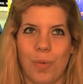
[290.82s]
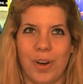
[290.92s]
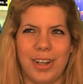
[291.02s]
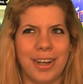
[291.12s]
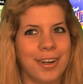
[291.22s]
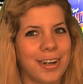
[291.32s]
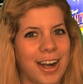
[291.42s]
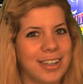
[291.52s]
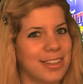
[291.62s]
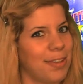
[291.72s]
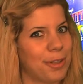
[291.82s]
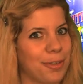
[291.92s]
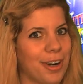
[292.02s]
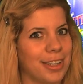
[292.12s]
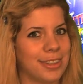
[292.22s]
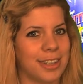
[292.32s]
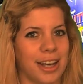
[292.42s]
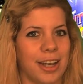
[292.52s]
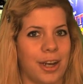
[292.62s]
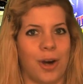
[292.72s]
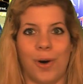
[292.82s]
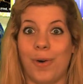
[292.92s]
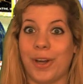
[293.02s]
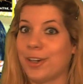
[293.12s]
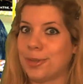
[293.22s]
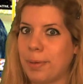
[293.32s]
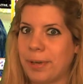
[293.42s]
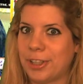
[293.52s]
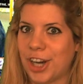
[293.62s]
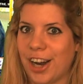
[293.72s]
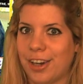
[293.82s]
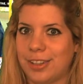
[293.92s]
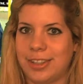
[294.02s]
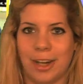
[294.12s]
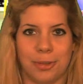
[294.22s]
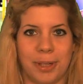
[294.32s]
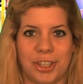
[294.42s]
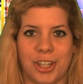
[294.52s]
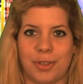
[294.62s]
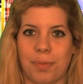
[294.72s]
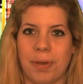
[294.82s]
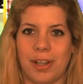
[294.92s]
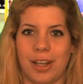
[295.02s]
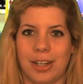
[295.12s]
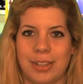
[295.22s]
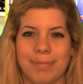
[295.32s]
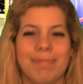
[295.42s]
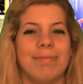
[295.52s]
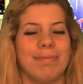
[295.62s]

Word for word: Well, I hear guys left and right saying, oh, here's my big chance, now's my chance with Mila.